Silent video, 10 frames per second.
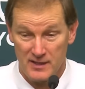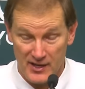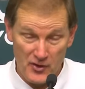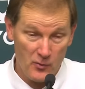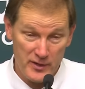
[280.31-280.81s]

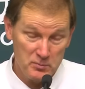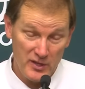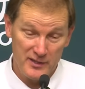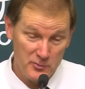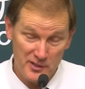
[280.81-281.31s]
I thought we
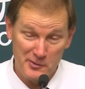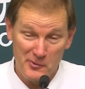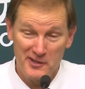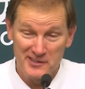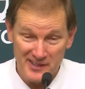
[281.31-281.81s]
played really
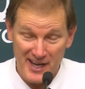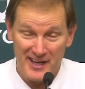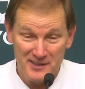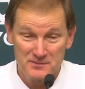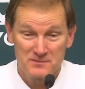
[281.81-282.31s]
well
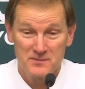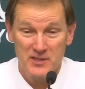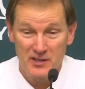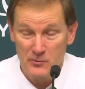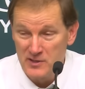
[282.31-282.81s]
tonight.
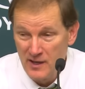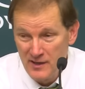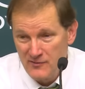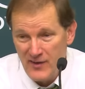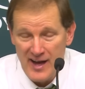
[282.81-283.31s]
You know, we
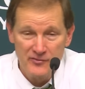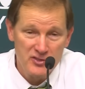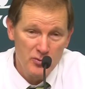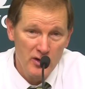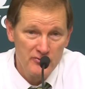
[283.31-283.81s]
five
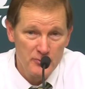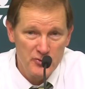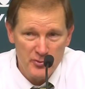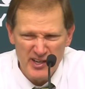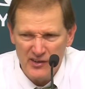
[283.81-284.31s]
for 12 from
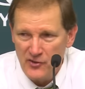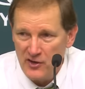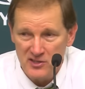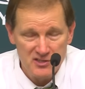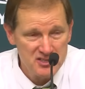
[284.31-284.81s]
three. I
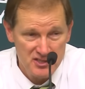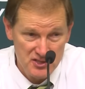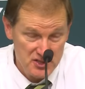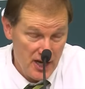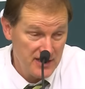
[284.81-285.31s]
thought our sh-
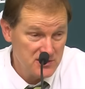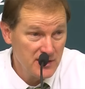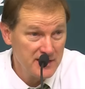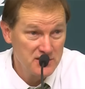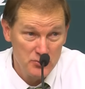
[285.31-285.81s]
shot
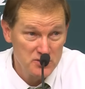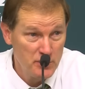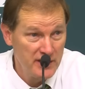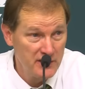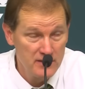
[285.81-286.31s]
selection was
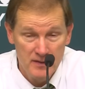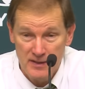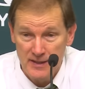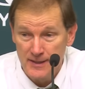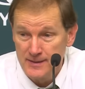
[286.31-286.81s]
better.
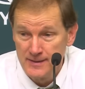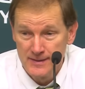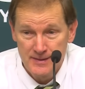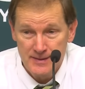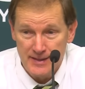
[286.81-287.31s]
Uh,
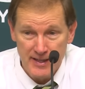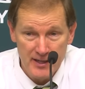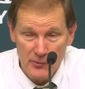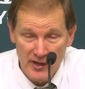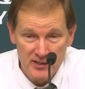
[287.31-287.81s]

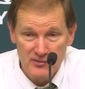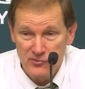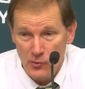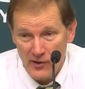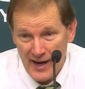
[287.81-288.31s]
again, running the
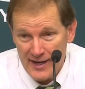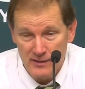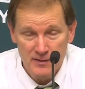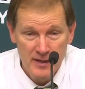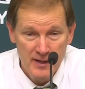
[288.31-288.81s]
floor
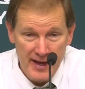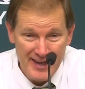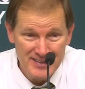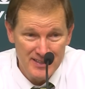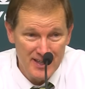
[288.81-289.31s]
eight
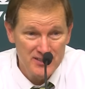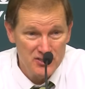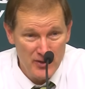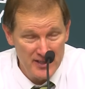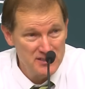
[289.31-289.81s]
eight to
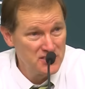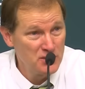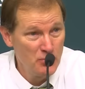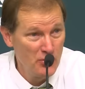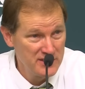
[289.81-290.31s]
nothing
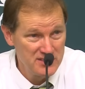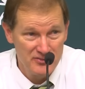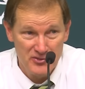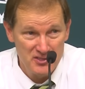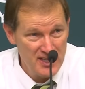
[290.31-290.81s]
transition points in
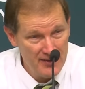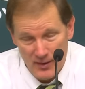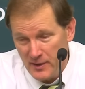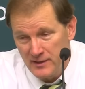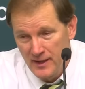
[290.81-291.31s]
the first half.
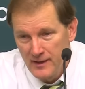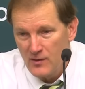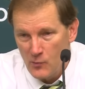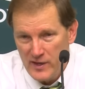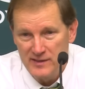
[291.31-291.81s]
I mean,
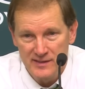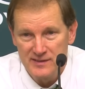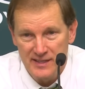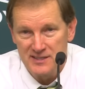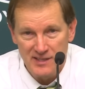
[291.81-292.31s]
we
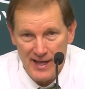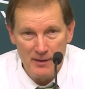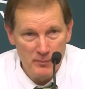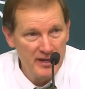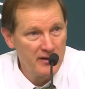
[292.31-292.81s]
did things a
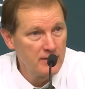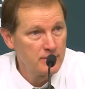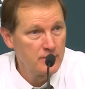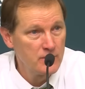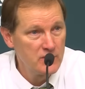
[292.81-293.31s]
lot better
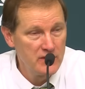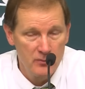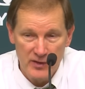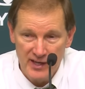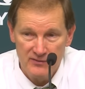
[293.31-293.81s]

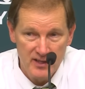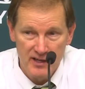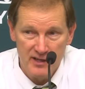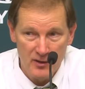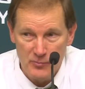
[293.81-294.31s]
than we have
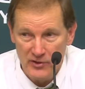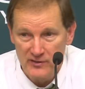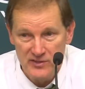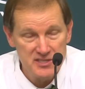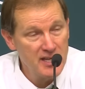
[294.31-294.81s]
done in our
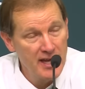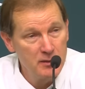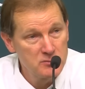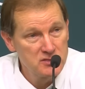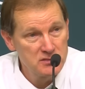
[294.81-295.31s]
previous
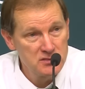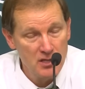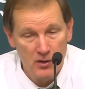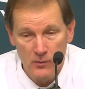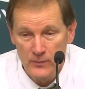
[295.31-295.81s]
games.
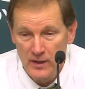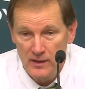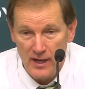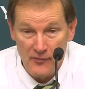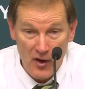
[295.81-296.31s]
So
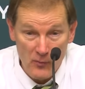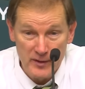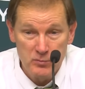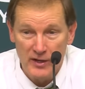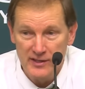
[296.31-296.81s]
I thought
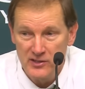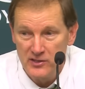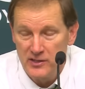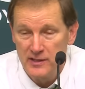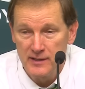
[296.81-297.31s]
we played
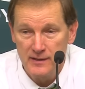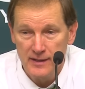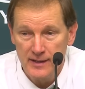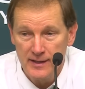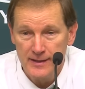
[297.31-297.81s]
good, and
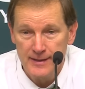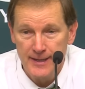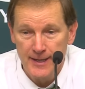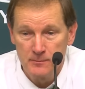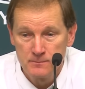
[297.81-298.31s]
and
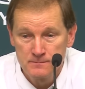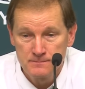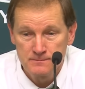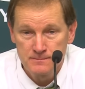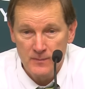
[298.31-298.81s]
uh,
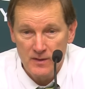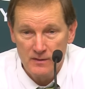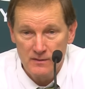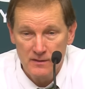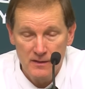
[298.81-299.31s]

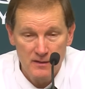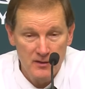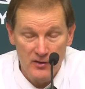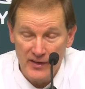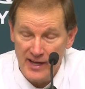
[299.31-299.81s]
uh,
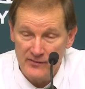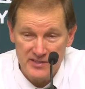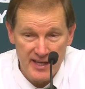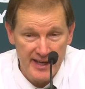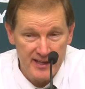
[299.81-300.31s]
you know they gave
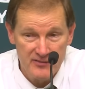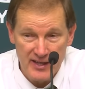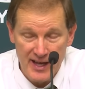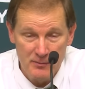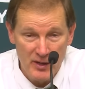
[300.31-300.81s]
us a heck of a
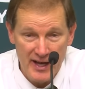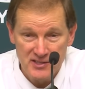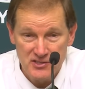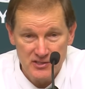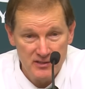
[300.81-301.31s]
game
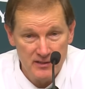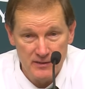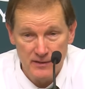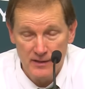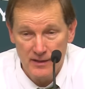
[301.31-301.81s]
last year,
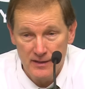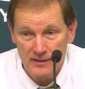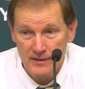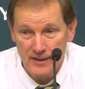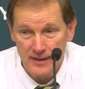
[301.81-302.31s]
and
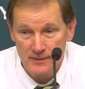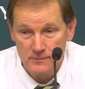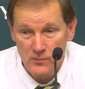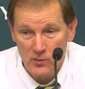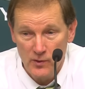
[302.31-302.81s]
and uh,
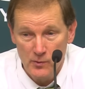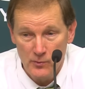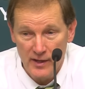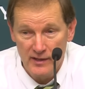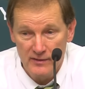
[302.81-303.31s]
we
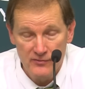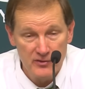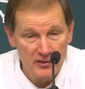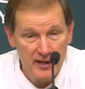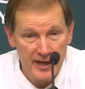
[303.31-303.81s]
were ready
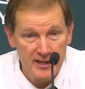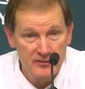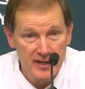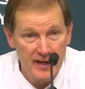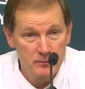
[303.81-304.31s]
for a heck
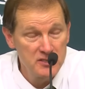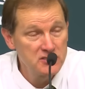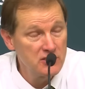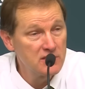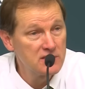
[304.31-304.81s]
of a game
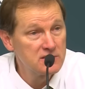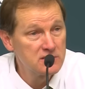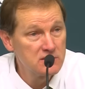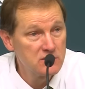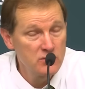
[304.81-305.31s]
this year because
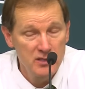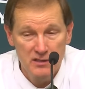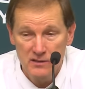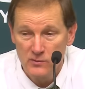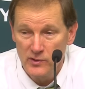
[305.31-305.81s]

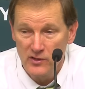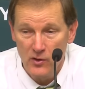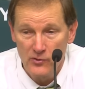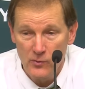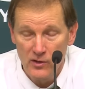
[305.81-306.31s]
we we
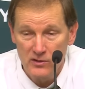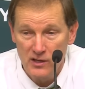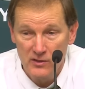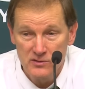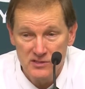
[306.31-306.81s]
know they're well
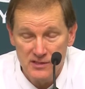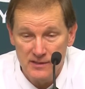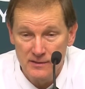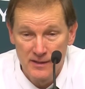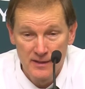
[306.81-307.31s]
coached,
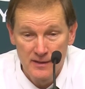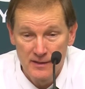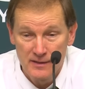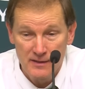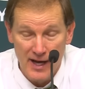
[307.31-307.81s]
and
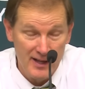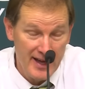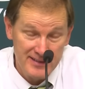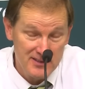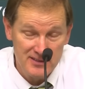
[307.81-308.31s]
I
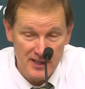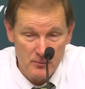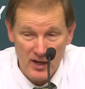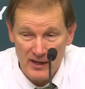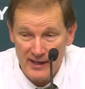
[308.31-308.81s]
like their
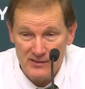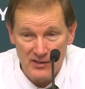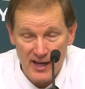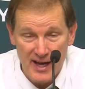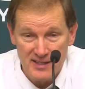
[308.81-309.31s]
team, I like
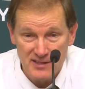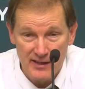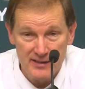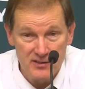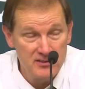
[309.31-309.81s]
their guys, I
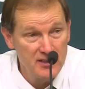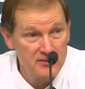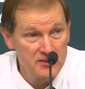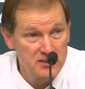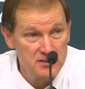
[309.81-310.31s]
like their
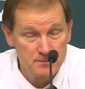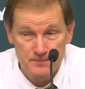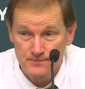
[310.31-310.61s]
toughness.